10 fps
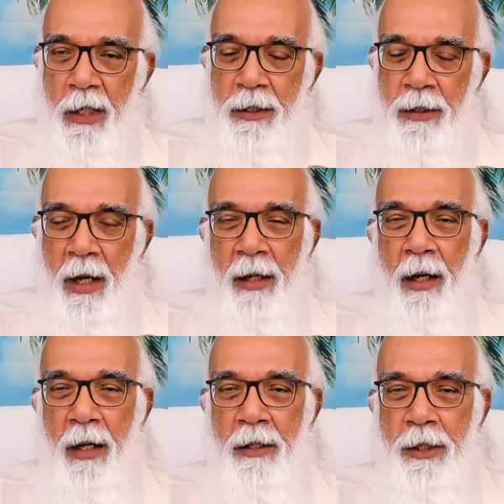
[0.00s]
Son
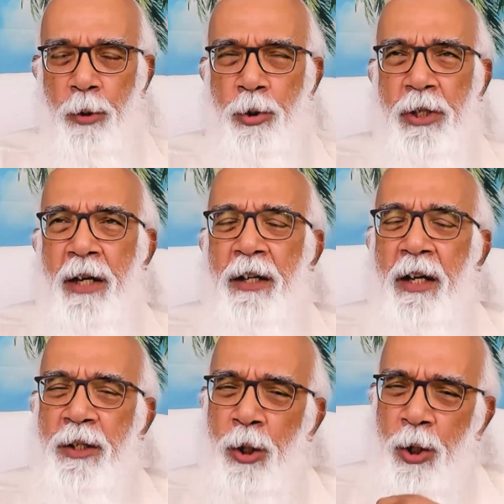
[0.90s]
hurts you, son
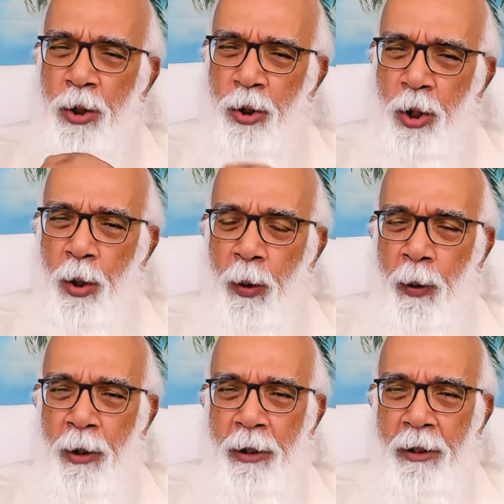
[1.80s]
does not
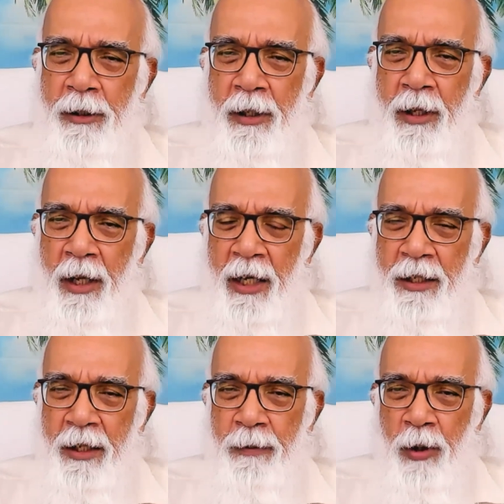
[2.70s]
know the
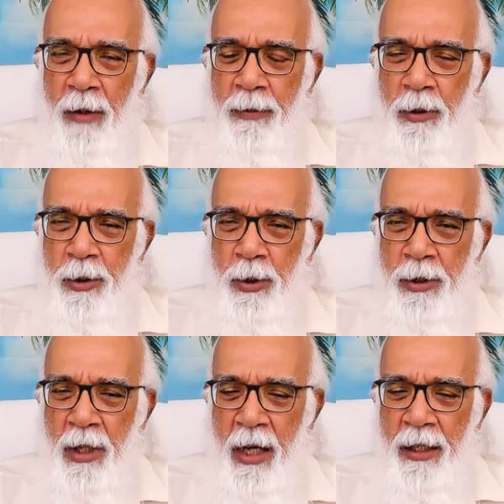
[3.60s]
collective law of the
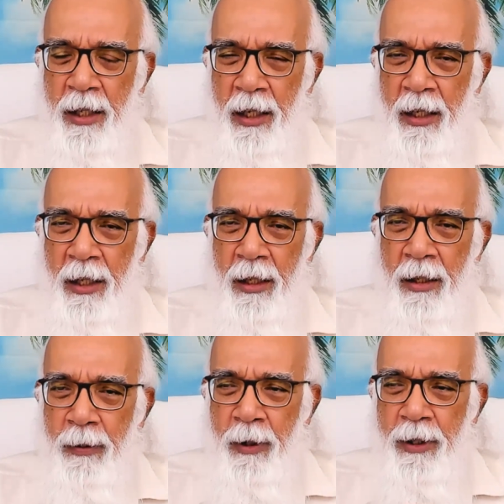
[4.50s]
society.
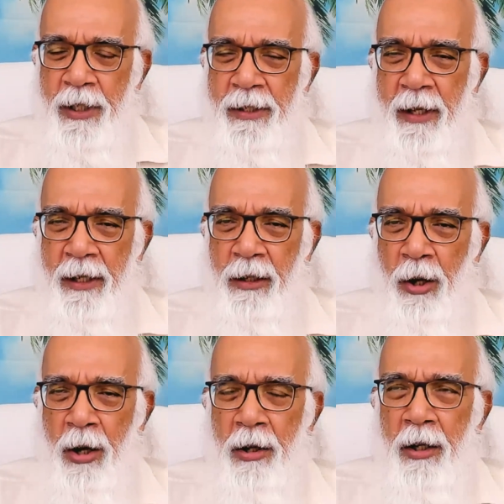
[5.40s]
What is that
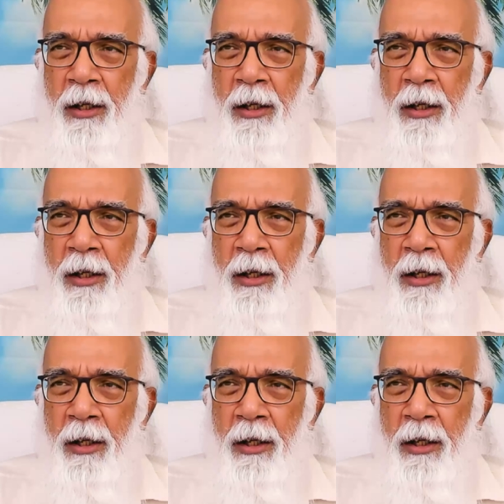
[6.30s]
law?